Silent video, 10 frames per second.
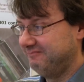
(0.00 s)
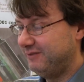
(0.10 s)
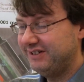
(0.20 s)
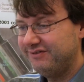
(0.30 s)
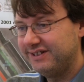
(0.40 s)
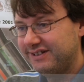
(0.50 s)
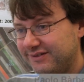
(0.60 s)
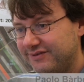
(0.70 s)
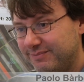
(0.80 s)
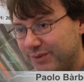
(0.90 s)
one of the,
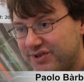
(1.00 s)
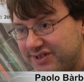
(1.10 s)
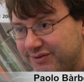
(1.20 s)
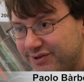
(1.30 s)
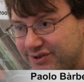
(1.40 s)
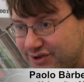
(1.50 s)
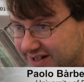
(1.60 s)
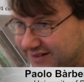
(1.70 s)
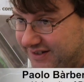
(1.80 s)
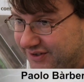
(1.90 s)
of the most serious
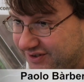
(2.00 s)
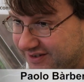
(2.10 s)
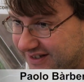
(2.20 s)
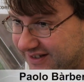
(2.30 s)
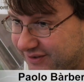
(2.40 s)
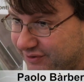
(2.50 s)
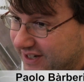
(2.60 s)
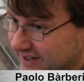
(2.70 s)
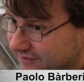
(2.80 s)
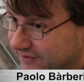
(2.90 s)
challenge in, in
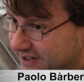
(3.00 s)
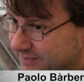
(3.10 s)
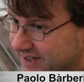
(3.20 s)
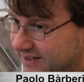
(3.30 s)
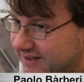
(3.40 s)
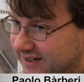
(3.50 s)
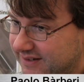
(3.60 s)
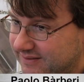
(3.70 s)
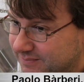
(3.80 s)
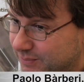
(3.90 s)
organic farming and,
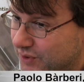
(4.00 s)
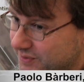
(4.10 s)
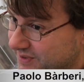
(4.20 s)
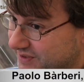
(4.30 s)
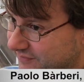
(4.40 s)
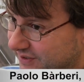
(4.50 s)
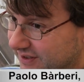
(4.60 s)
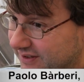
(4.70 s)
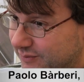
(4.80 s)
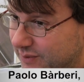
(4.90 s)
and more
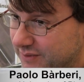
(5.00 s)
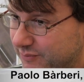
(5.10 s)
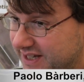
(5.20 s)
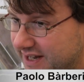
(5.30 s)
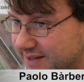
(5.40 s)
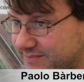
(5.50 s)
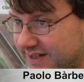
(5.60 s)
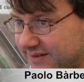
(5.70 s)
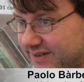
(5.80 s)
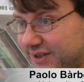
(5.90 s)
specifically when we aim
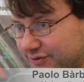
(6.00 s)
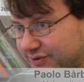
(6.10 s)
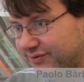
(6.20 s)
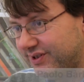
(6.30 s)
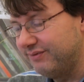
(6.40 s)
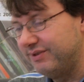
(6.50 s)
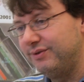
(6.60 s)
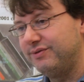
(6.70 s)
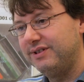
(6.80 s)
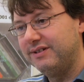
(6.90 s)
at introducing
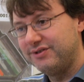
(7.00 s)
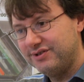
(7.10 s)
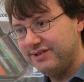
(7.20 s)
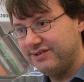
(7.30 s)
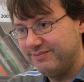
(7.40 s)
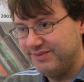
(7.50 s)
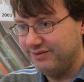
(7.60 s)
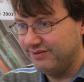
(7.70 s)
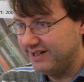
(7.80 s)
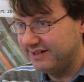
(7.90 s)
reduced tillage systems
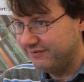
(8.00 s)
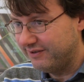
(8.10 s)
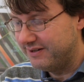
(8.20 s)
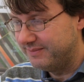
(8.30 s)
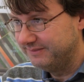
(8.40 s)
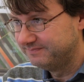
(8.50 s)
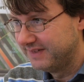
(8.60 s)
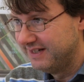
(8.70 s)
in organic farming.